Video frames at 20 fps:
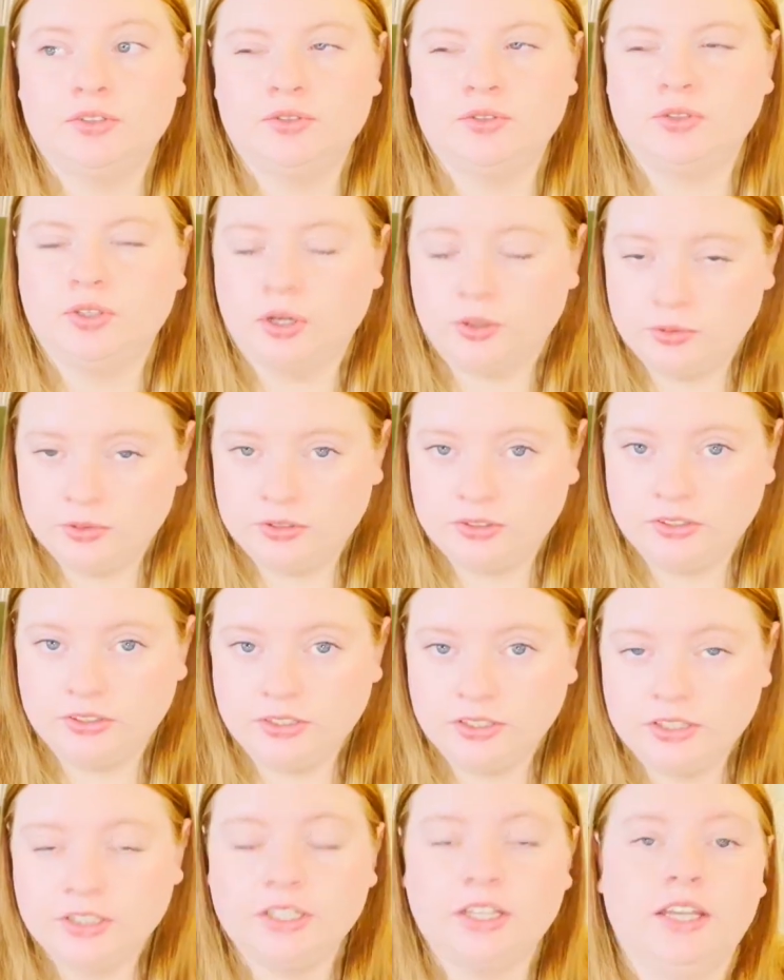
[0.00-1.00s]
ghost
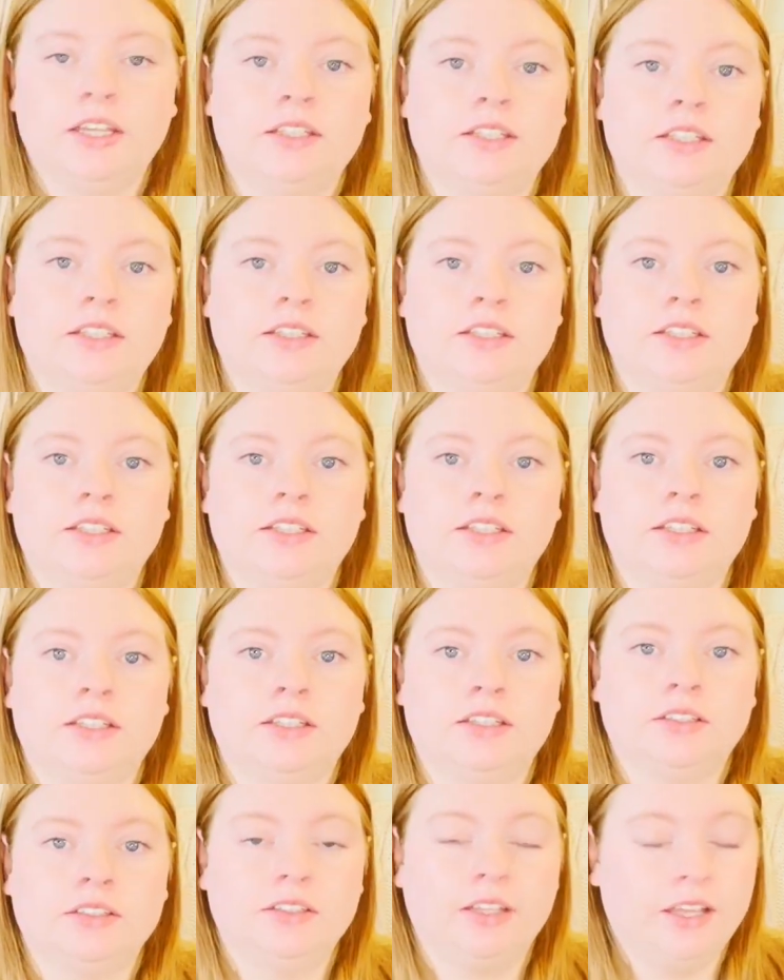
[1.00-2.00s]
look, and then
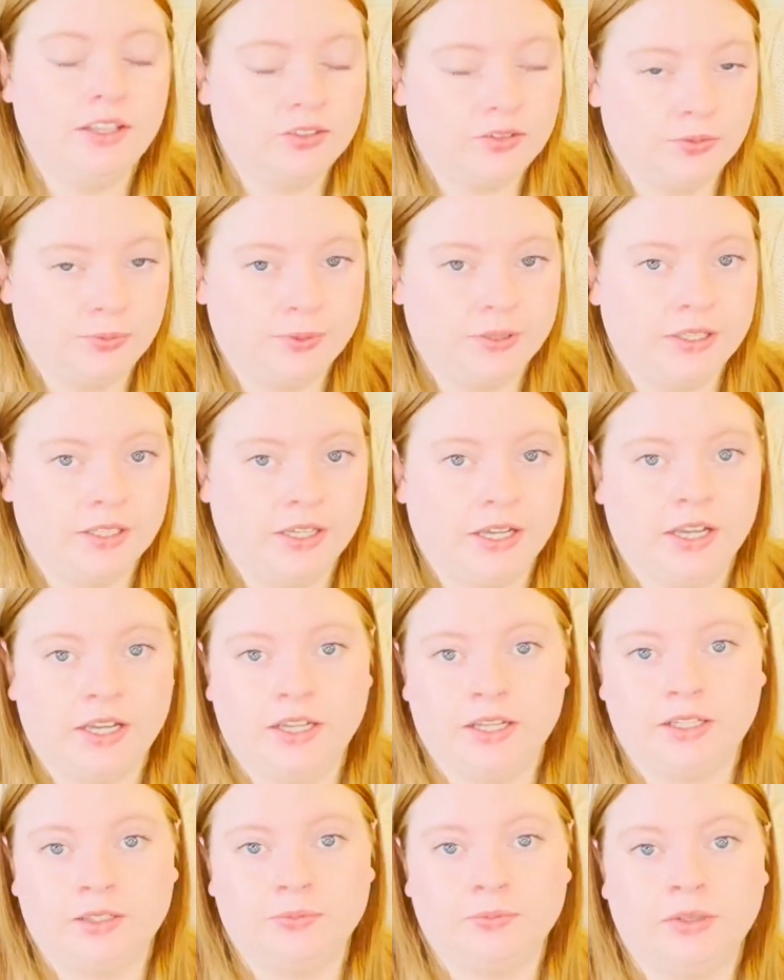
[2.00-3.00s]
the last week
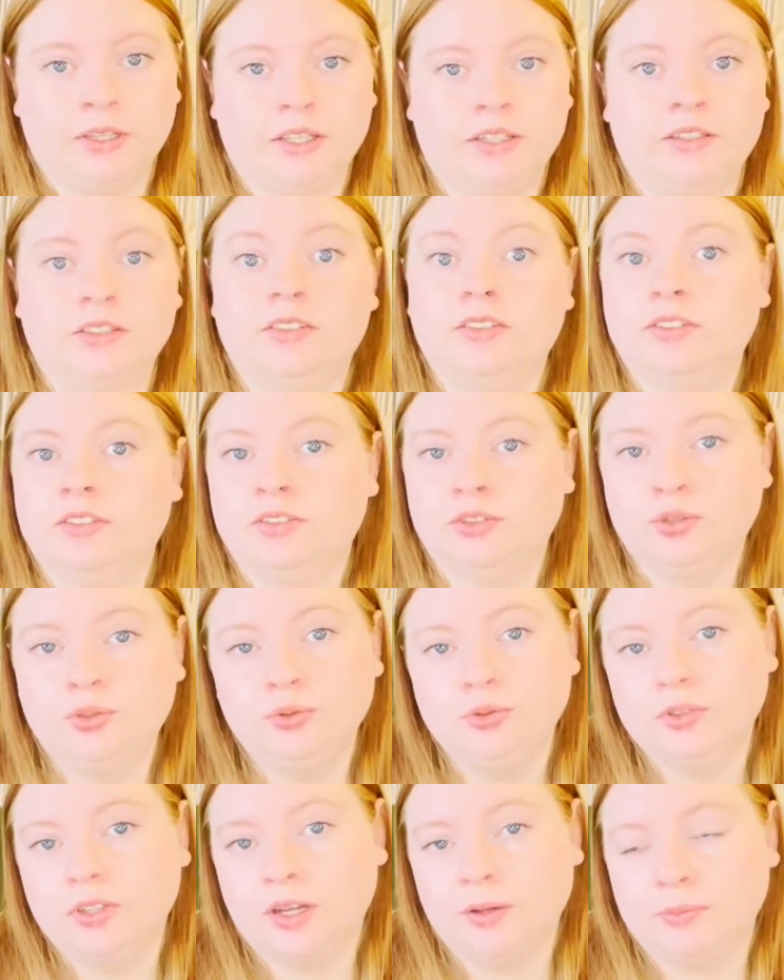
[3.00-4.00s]
I made
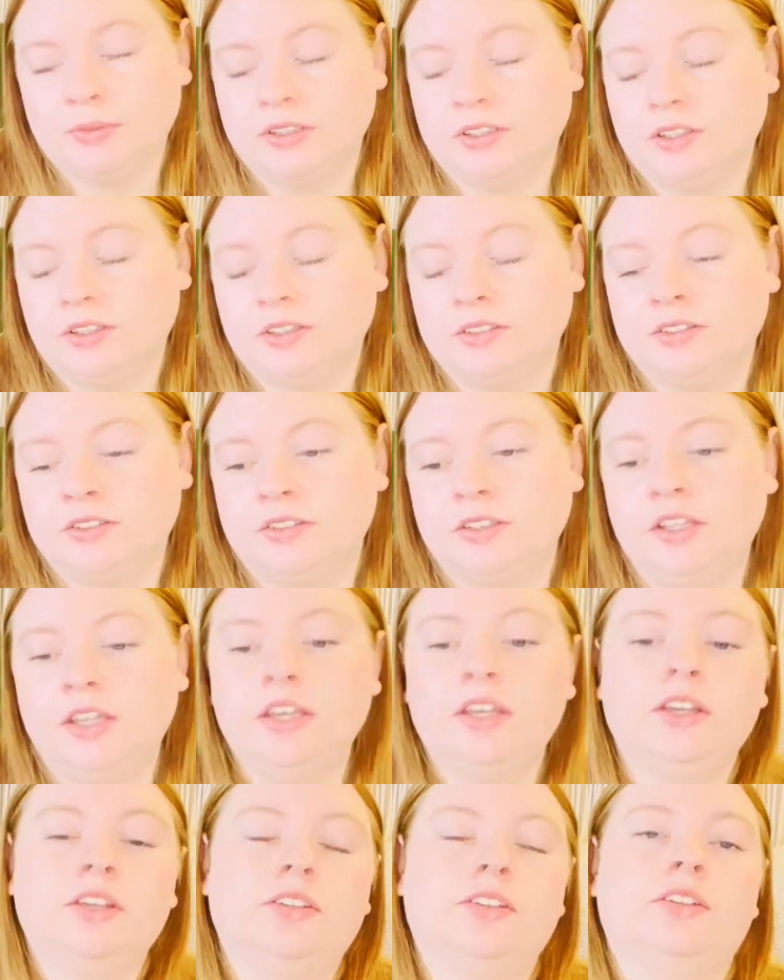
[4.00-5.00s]
2 zombie looks.
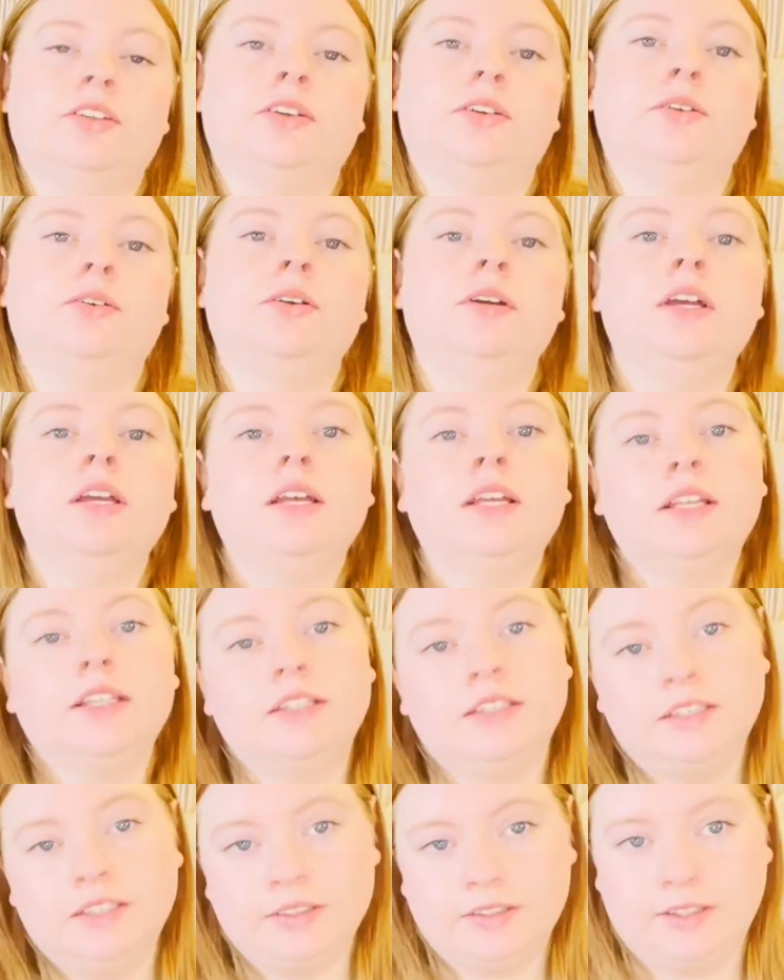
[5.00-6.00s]
So
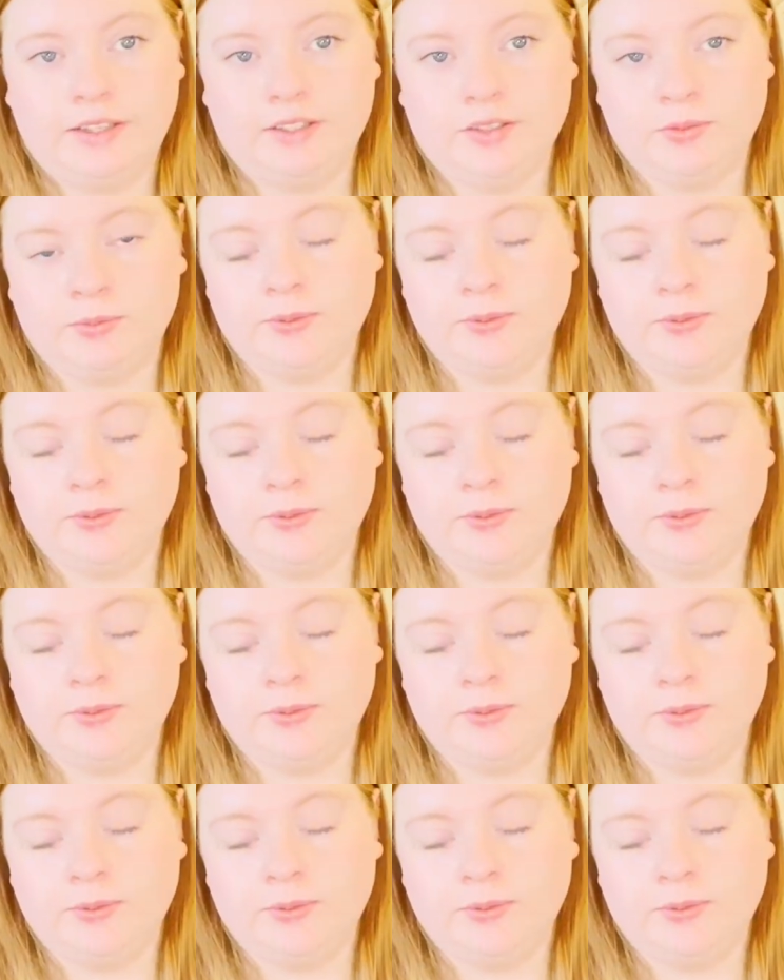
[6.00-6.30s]
this last